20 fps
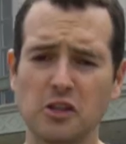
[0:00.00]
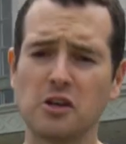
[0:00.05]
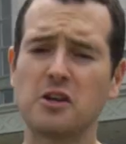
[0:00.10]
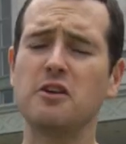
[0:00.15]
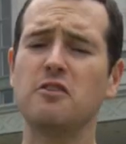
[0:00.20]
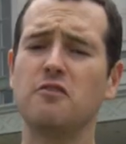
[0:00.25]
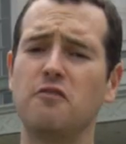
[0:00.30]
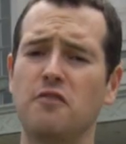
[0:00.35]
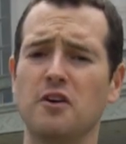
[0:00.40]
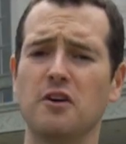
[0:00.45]
The
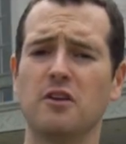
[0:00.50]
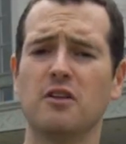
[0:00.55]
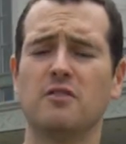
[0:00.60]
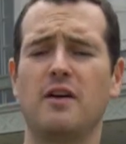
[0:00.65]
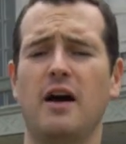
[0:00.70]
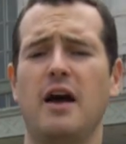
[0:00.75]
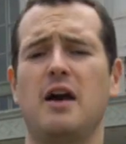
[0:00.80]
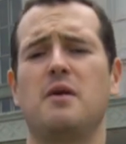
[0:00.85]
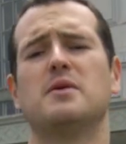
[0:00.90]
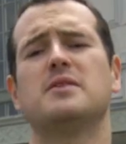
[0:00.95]
look and feel
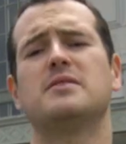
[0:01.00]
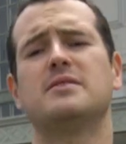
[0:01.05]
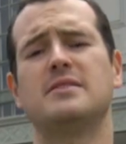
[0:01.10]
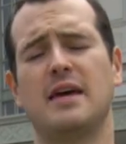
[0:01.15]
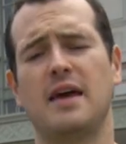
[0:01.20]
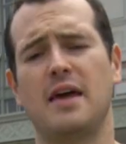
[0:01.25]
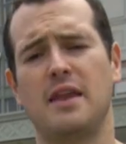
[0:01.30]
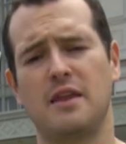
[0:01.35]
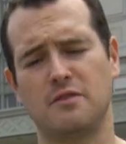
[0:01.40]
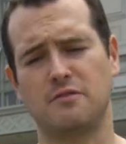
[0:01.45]
of iOS
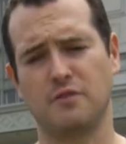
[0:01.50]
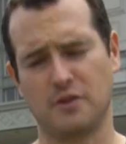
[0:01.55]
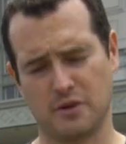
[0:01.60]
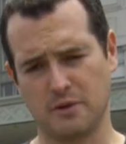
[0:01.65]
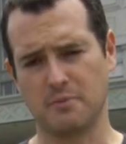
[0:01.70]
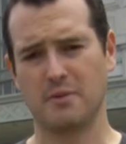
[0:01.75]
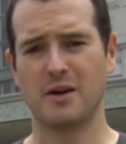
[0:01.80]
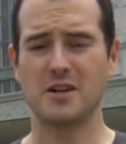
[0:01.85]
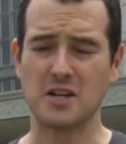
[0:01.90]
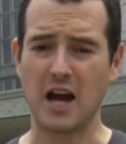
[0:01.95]
10 is
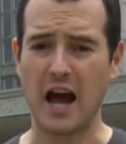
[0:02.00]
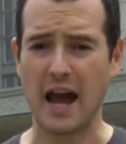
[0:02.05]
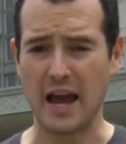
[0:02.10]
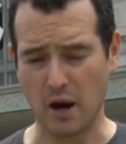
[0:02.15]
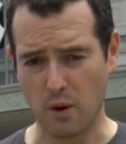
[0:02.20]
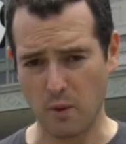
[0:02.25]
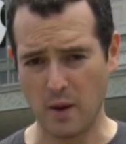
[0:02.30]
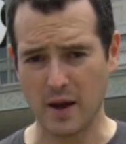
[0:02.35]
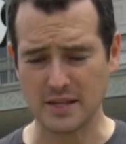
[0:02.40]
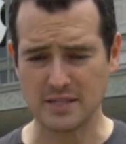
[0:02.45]
very much
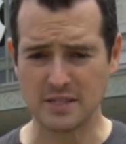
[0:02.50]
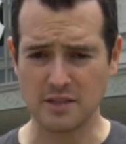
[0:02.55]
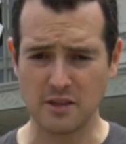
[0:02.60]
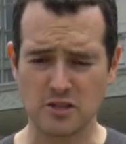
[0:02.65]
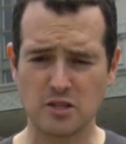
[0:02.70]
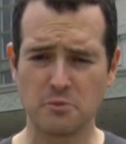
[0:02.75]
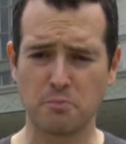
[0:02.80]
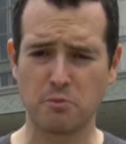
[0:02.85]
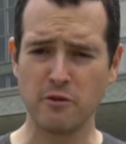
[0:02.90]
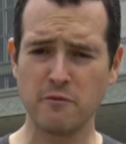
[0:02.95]
iOS.
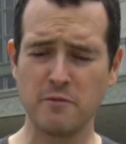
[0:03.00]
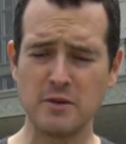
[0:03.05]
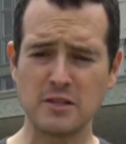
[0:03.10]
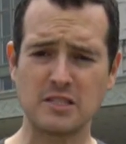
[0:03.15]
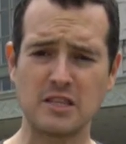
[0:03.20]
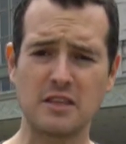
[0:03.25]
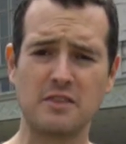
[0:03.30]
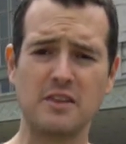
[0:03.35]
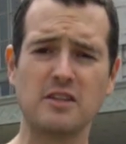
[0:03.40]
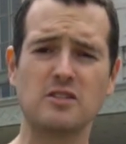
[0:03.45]
There's improvements
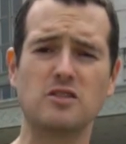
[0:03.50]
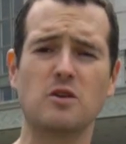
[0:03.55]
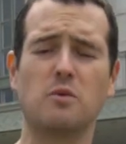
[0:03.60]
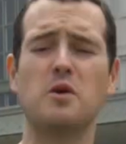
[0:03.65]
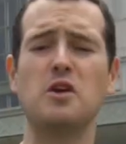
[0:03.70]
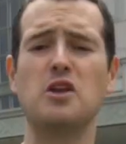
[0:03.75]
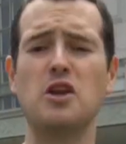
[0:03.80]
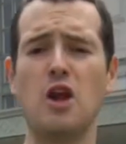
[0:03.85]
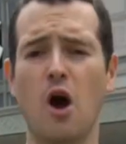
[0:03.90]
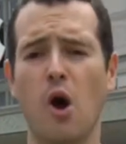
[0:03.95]
improvements to things that
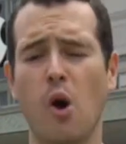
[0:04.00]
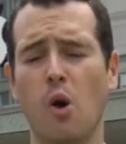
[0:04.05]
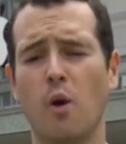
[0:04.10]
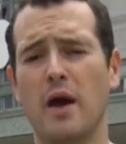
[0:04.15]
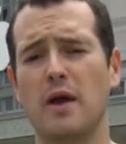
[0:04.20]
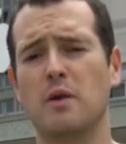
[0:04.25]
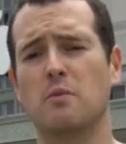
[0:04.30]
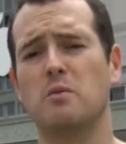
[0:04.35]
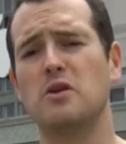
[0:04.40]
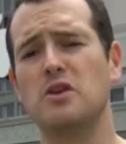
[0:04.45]
we
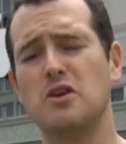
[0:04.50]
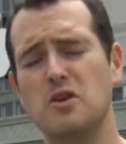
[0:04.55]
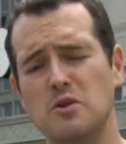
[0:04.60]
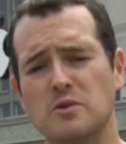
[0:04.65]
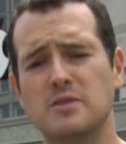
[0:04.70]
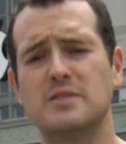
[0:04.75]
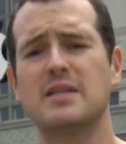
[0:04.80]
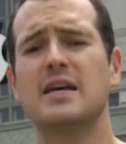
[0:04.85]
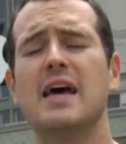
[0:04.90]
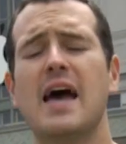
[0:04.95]
know and we
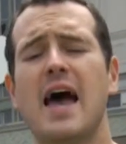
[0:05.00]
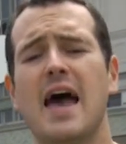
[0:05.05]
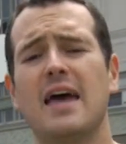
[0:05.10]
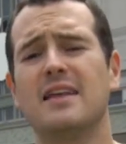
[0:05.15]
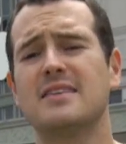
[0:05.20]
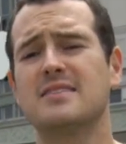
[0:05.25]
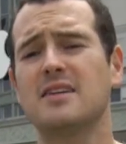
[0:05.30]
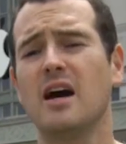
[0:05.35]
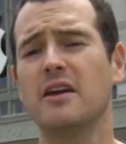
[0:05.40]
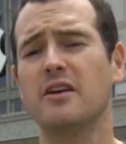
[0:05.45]
use,
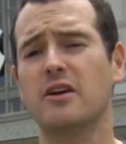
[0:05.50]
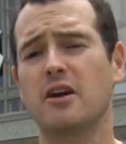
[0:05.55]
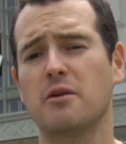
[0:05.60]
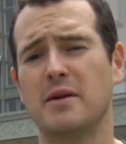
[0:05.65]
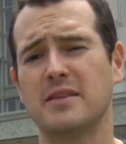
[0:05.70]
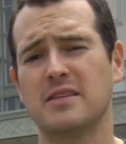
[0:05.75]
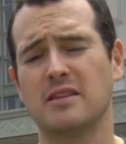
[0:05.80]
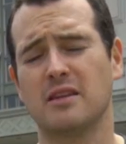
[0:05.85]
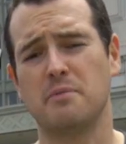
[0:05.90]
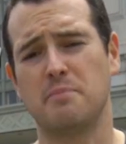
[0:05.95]
and it's gotten
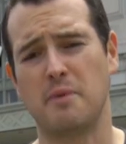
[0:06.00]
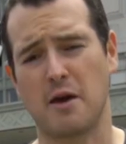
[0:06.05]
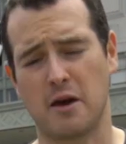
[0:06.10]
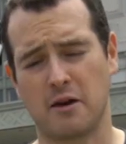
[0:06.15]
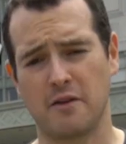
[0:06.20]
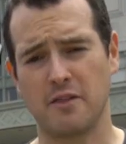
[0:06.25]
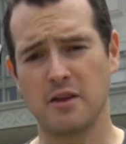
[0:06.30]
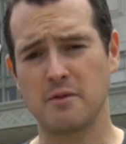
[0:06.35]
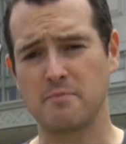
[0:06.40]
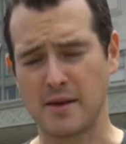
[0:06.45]
incrementally
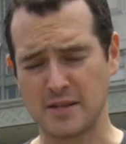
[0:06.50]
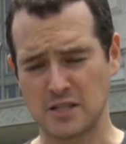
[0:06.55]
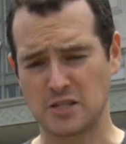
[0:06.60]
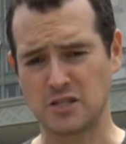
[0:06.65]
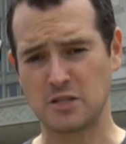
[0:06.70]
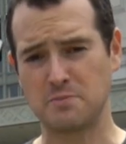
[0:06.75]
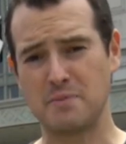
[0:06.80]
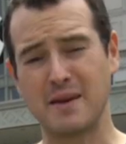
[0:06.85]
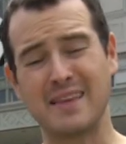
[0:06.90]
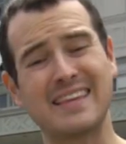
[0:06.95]
better. I think
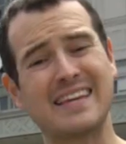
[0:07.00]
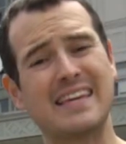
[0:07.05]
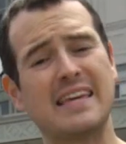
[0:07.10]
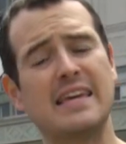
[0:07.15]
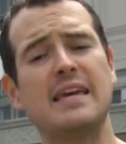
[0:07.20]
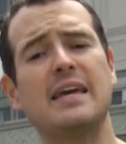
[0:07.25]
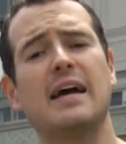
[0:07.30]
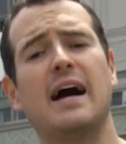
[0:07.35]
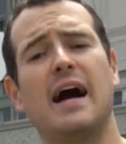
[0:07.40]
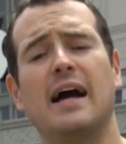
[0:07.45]
messages being the
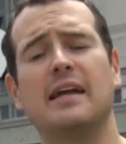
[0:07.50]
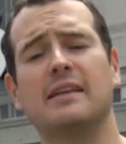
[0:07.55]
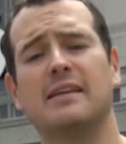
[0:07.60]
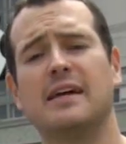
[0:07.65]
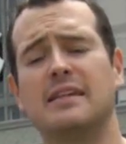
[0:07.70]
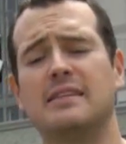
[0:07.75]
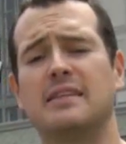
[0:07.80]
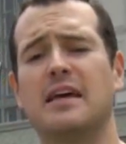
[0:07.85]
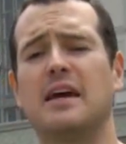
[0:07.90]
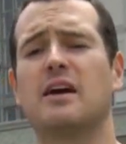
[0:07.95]
key
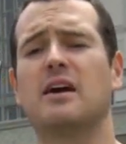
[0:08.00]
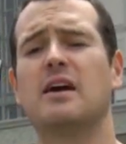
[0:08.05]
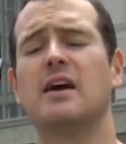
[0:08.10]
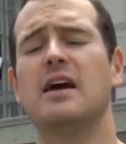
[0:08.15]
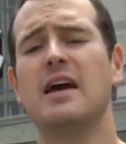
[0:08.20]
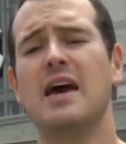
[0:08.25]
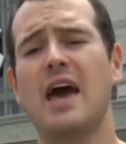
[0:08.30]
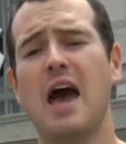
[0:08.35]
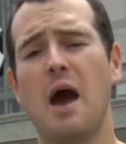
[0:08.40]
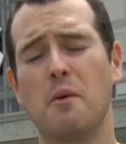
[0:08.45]
highlight there.
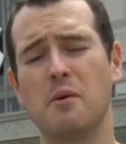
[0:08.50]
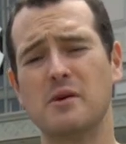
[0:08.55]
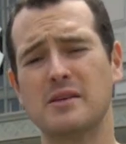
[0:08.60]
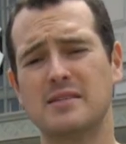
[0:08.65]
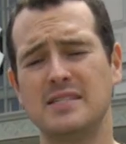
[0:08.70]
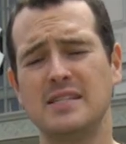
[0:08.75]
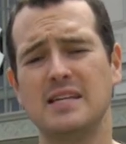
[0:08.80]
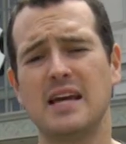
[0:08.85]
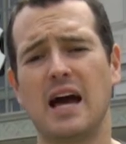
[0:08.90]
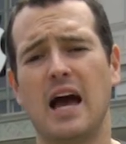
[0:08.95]
And we'll
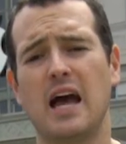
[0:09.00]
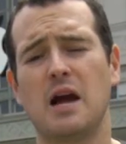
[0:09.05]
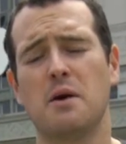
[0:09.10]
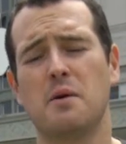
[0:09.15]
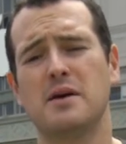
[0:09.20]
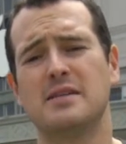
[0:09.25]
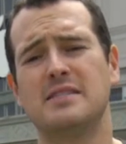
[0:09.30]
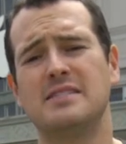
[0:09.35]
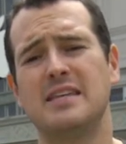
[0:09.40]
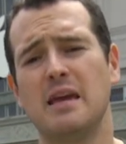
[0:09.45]
see
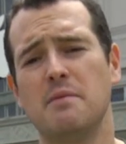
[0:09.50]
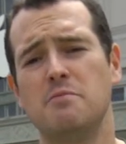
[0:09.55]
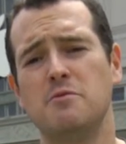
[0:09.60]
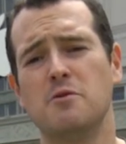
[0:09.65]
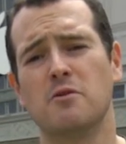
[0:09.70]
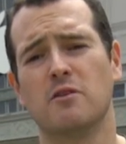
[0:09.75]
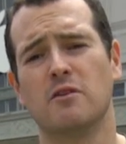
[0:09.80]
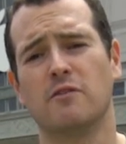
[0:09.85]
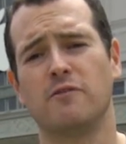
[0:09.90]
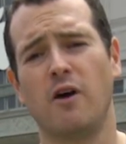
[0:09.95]
iOS
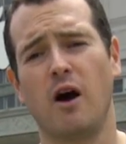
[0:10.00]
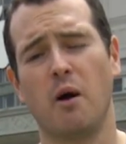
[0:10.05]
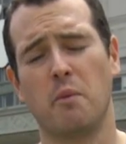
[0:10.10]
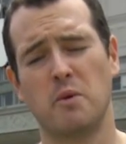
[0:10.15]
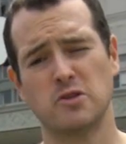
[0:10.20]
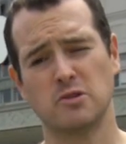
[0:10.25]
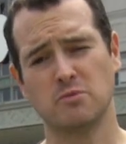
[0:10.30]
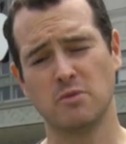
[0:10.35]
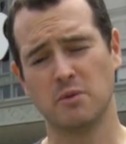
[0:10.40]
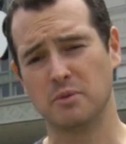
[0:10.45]
debut in the fall,
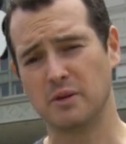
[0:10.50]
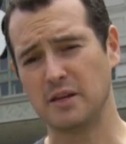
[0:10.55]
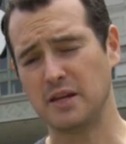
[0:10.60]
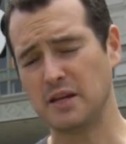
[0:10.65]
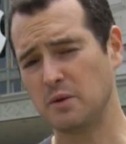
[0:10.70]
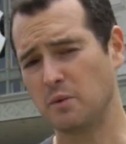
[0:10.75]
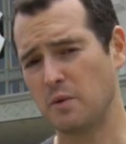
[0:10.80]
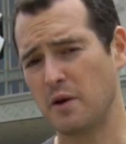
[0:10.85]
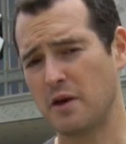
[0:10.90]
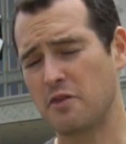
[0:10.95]

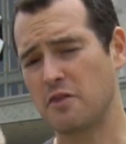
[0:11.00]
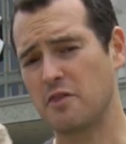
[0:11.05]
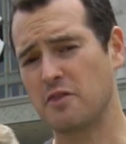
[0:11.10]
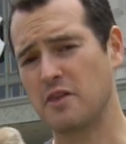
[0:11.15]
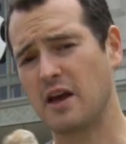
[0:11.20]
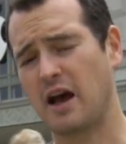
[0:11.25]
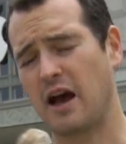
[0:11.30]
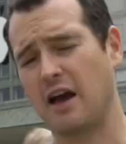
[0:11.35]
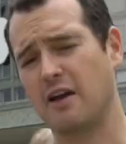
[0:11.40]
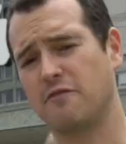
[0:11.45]
presumably with
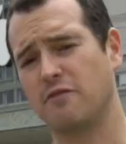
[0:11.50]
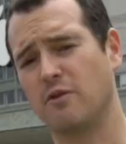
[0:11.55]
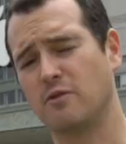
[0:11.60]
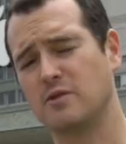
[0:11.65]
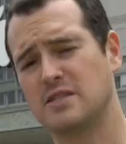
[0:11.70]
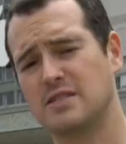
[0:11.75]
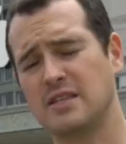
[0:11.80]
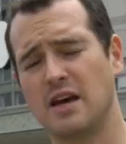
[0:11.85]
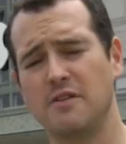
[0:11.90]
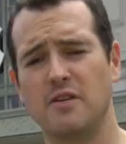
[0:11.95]
the
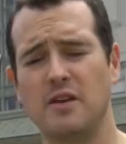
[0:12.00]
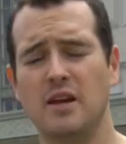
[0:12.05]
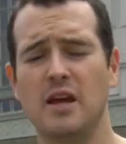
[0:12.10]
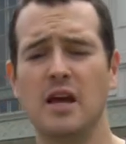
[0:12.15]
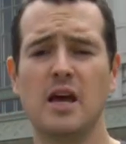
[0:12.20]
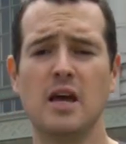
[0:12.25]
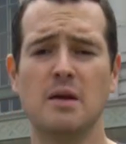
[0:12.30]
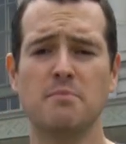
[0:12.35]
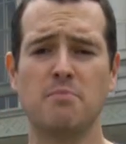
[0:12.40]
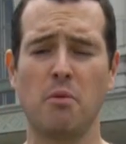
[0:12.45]
iPhone 7.
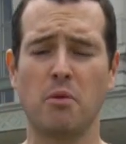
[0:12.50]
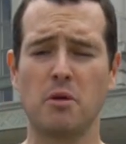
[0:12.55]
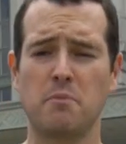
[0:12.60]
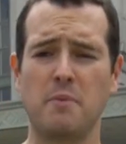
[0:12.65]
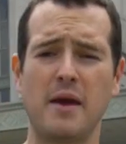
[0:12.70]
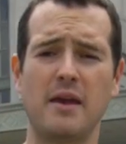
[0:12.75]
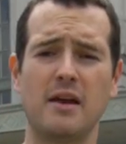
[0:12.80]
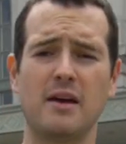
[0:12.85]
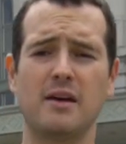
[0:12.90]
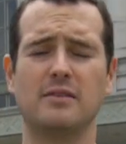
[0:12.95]

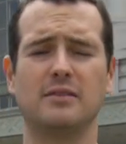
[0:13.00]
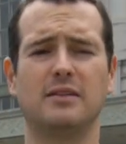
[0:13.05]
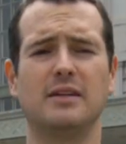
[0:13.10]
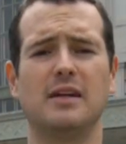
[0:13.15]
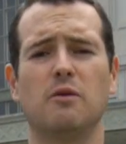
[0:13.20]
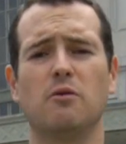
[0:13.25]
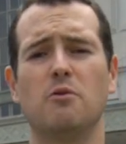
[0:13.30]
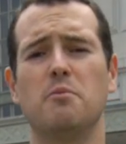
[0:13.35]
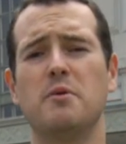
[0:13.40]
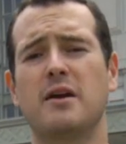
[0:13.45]
Public beta
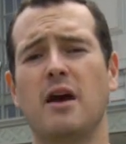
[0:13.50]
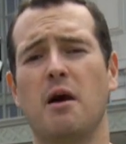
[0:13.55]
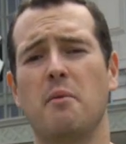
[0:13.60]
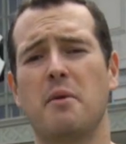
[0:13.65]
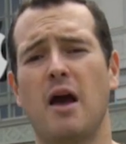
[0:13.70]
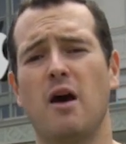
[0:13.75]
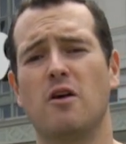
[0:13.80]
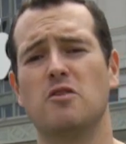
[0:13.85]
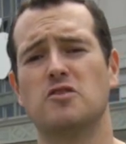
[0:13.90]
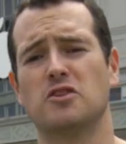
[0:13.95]
will be
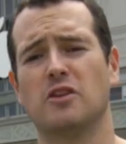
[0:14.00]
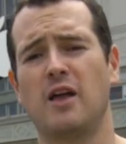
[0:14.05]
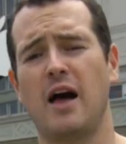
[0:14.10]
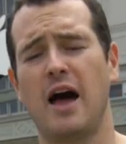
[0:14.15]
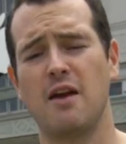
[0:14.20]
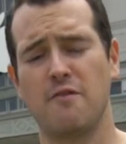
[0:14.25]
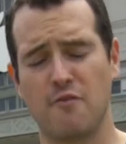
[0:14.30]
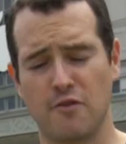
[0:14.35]
coming out in July.